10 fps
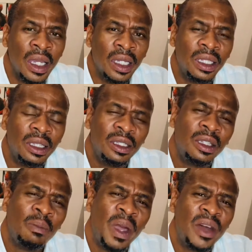
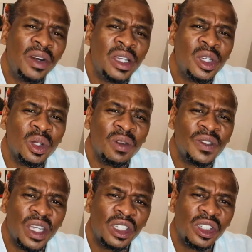The parent of
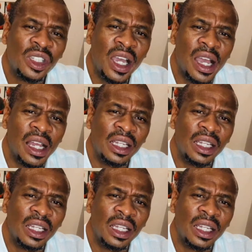such a child